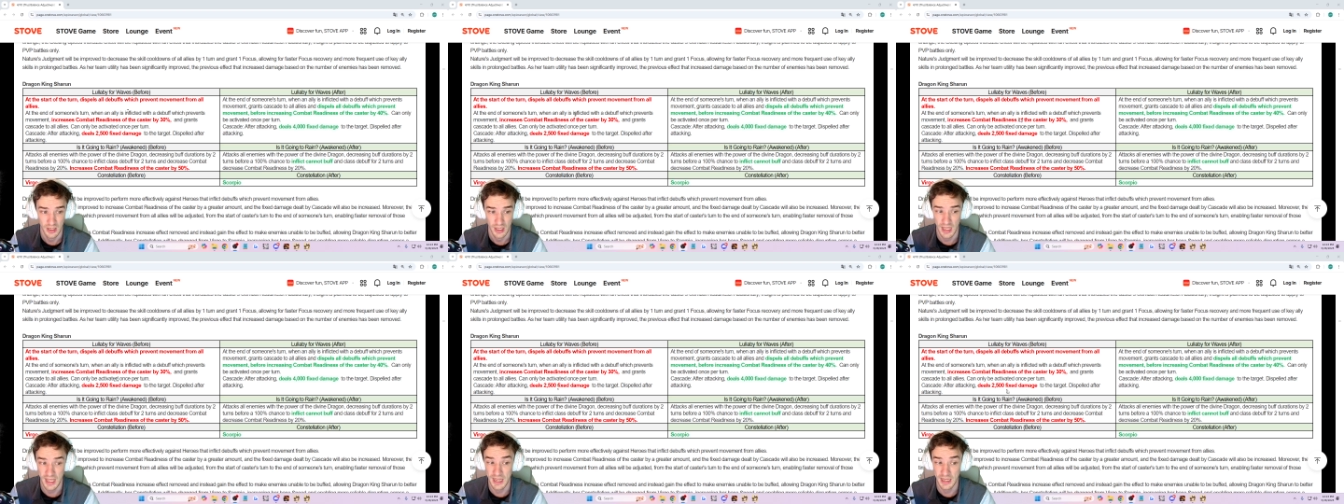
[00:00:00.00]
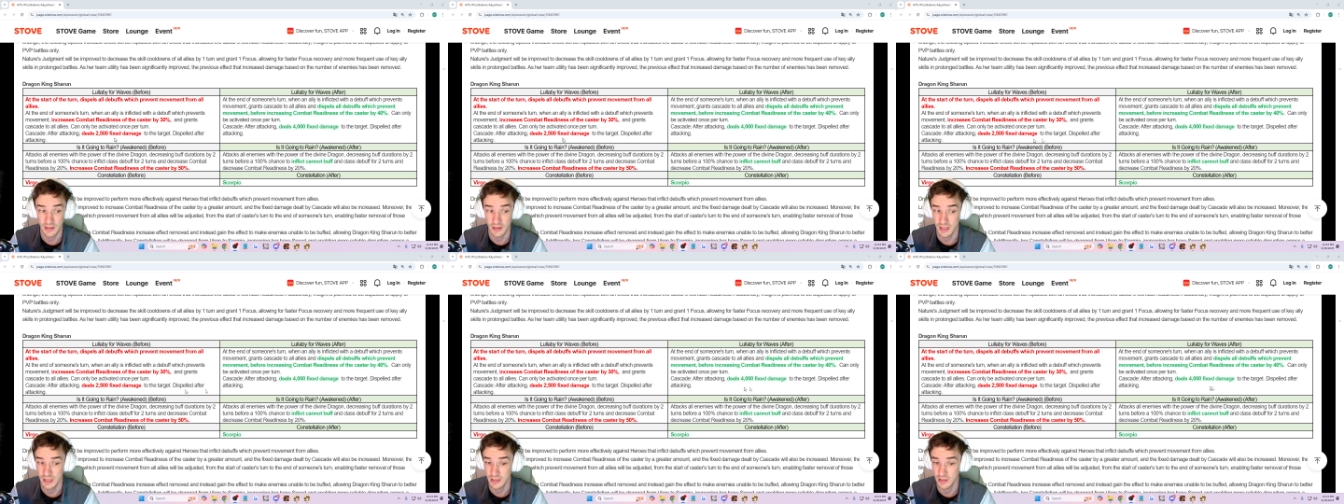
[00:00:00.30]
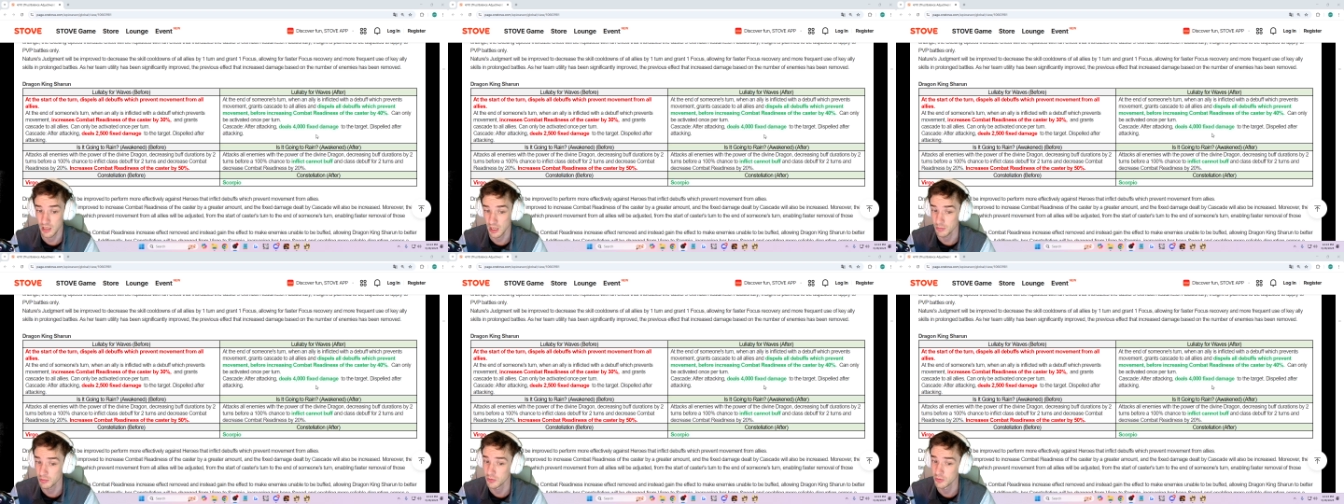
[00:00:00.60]
And they
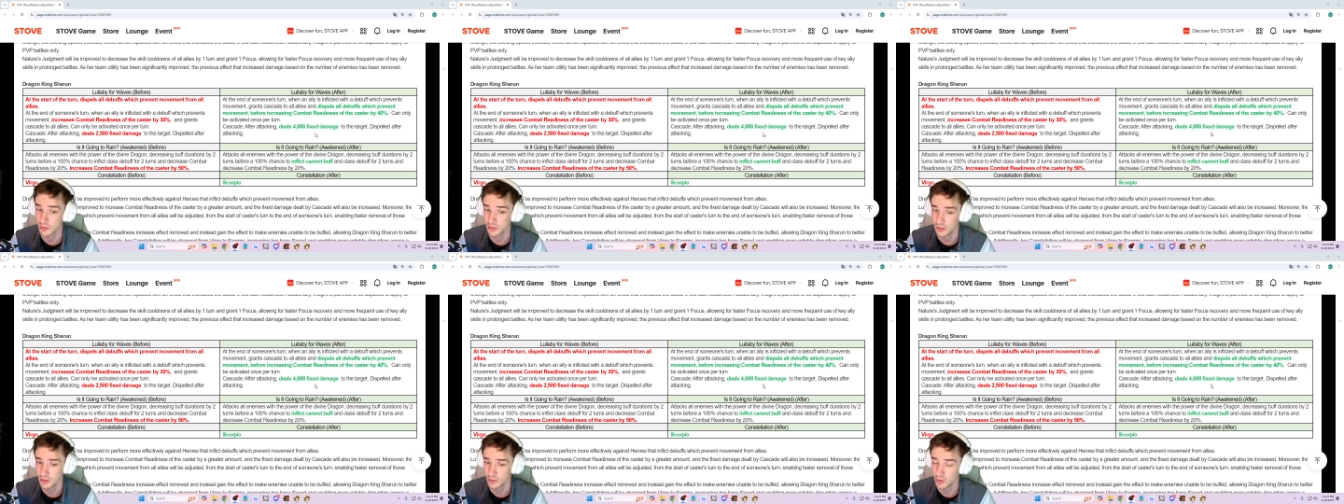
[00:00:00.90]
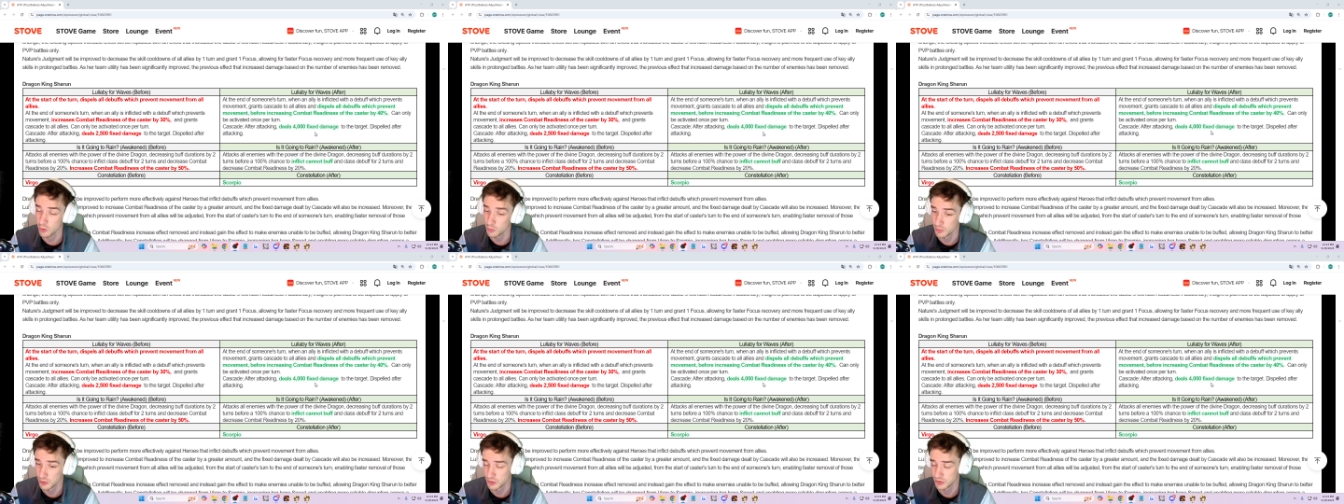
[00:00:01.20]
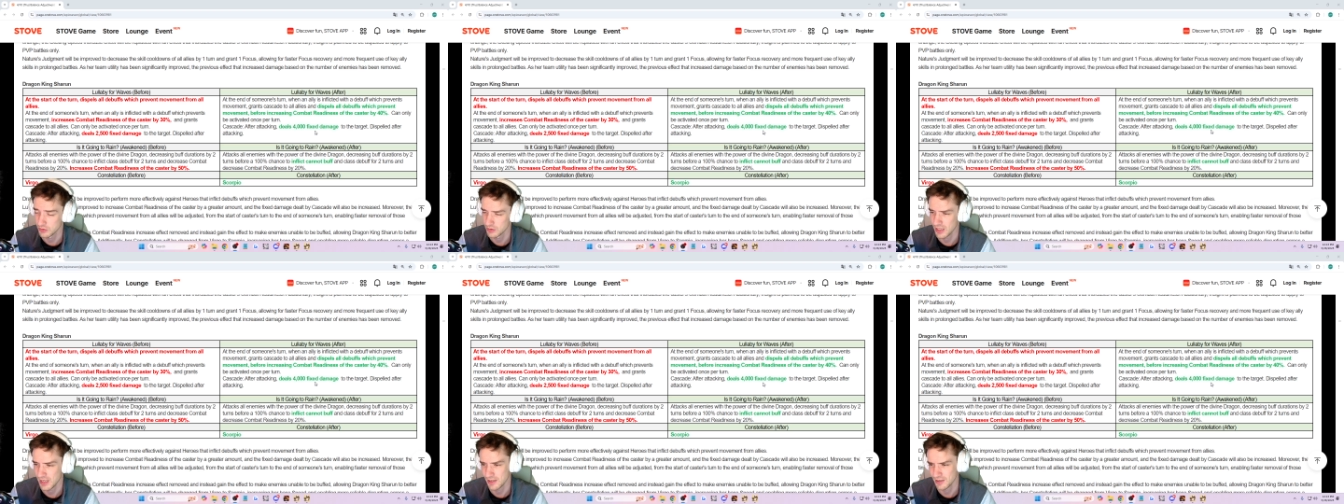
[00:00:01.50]
doubled,
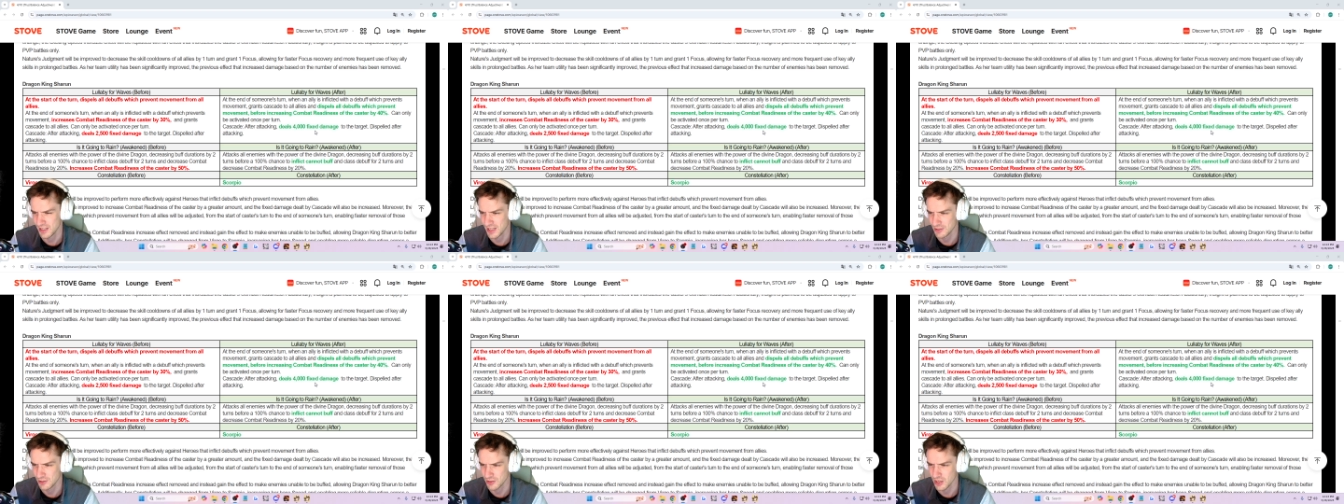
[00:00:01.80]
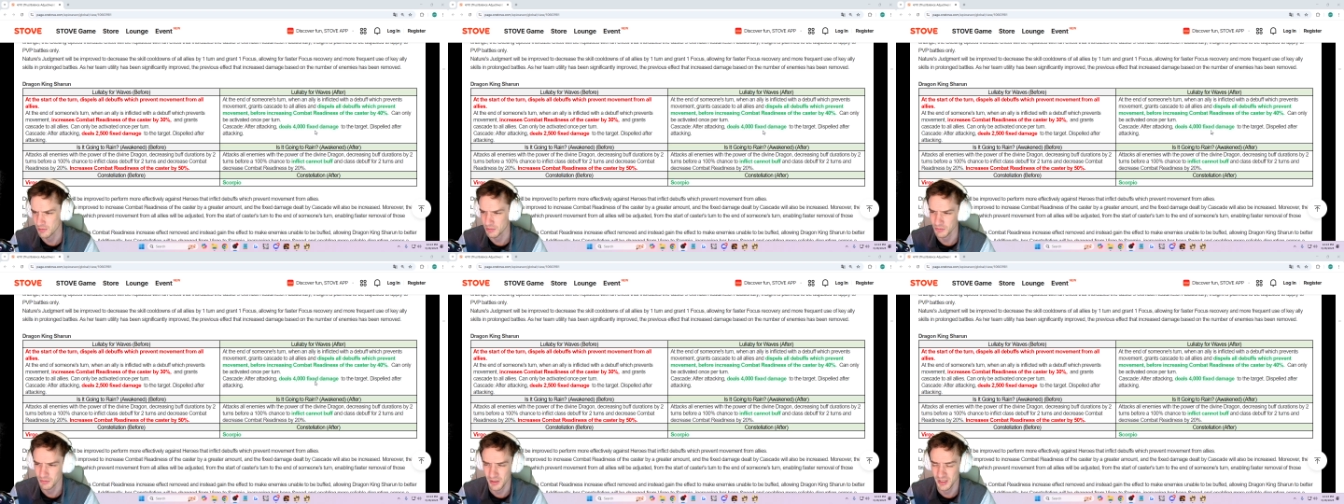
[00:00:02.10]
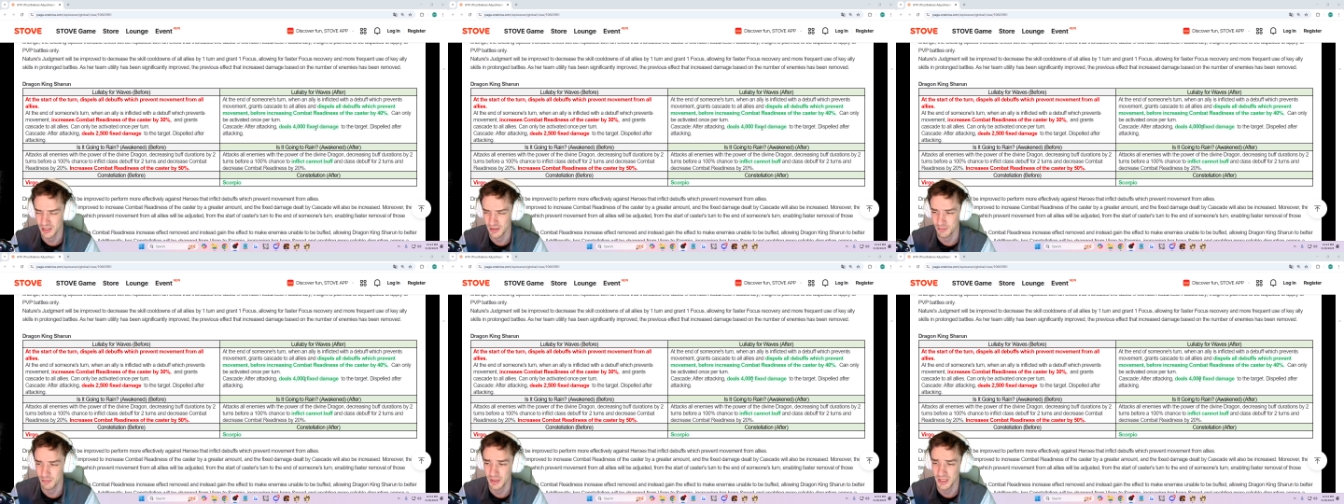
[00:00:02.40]
almost, no, not double,
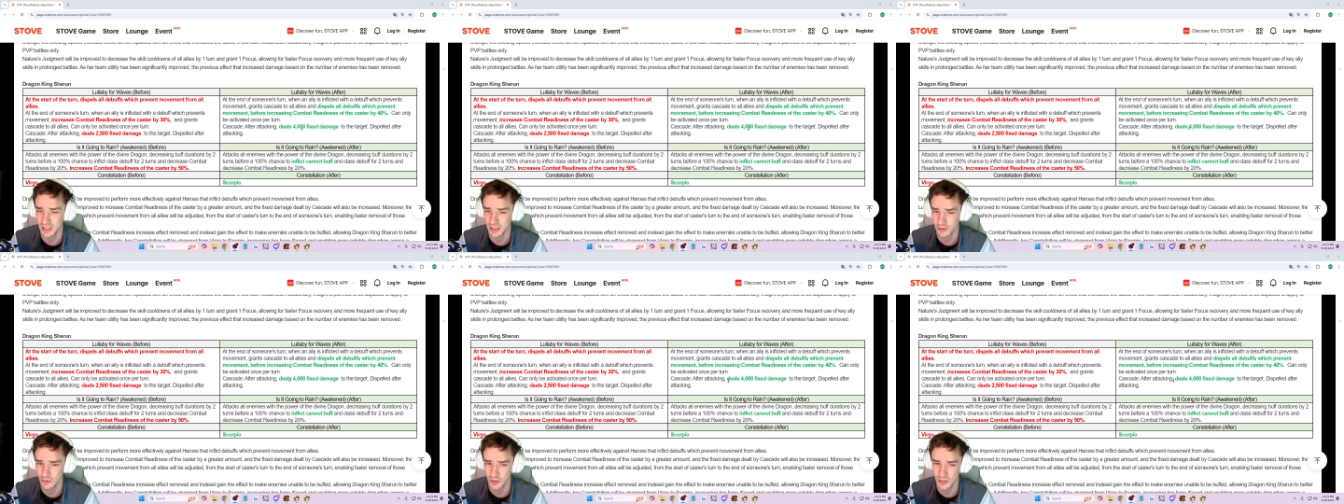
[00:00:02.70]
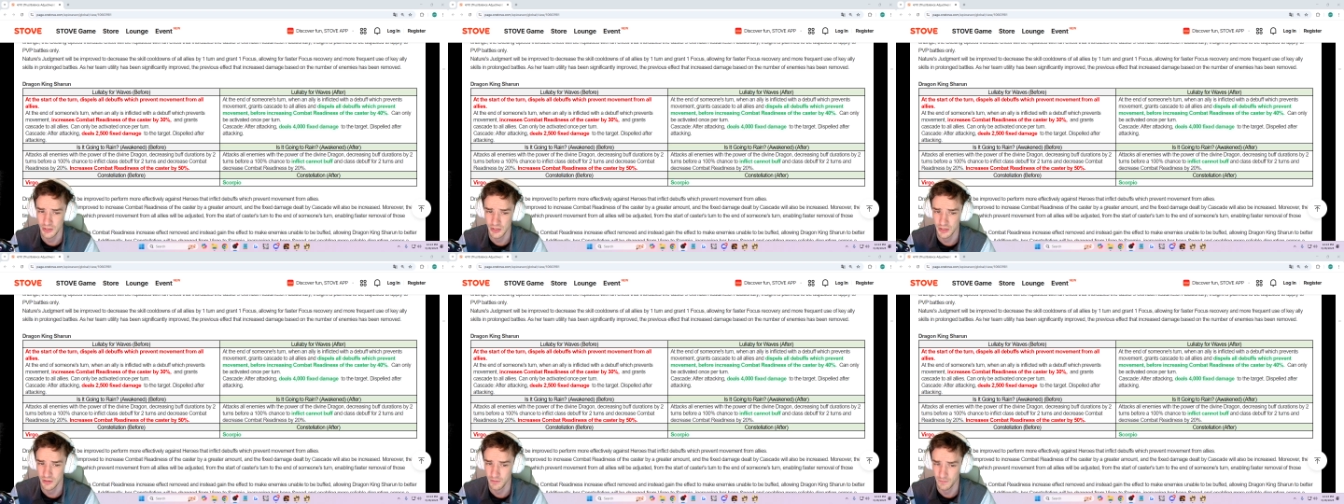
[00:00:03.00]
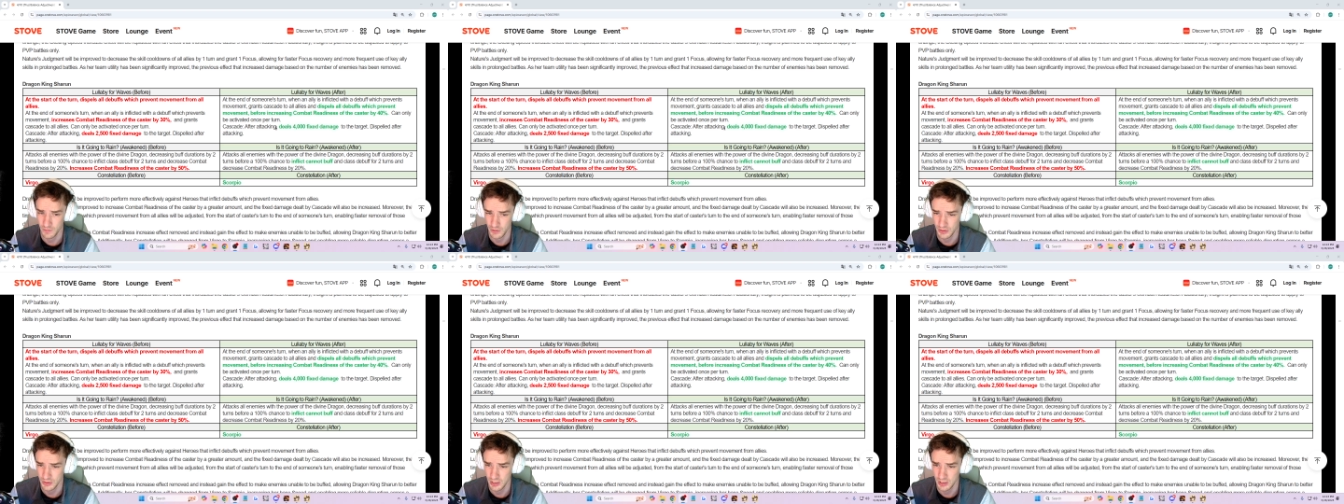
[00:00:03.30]
but a big increase in the
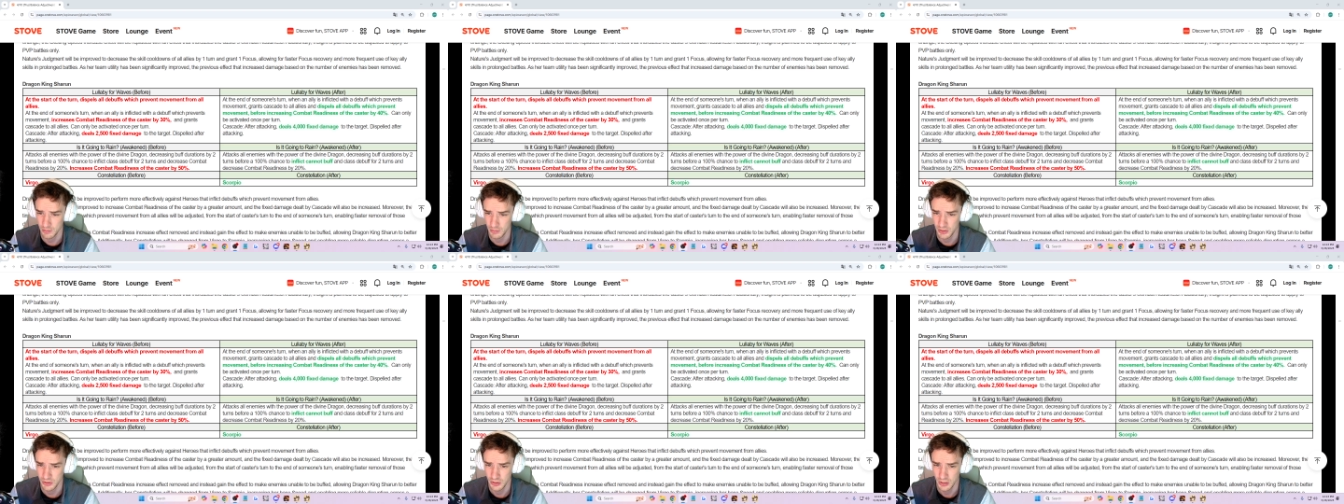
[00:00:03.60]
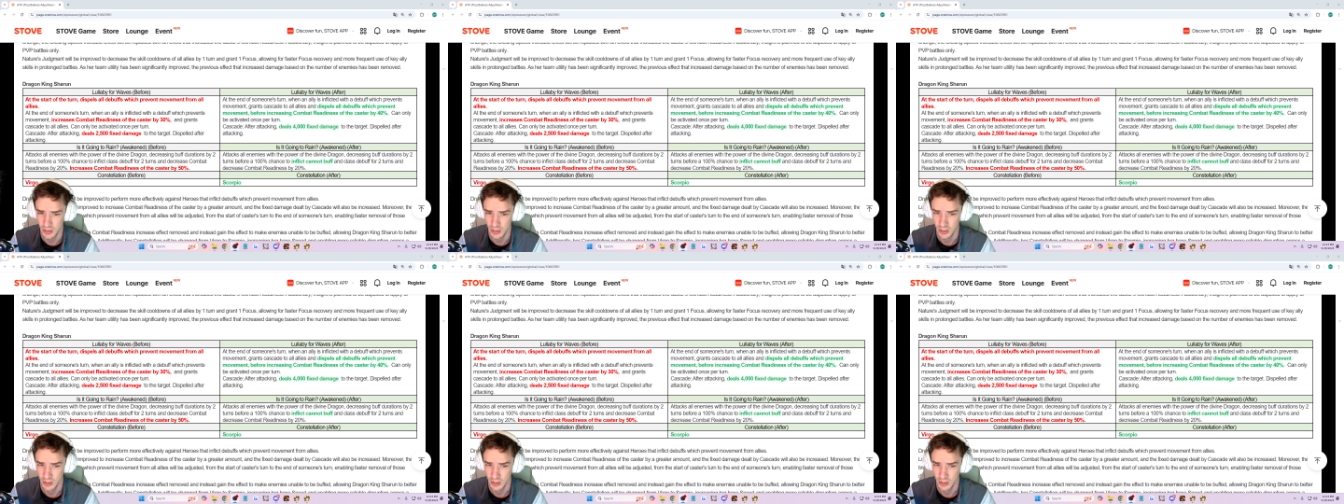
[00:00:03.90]
fixed damage.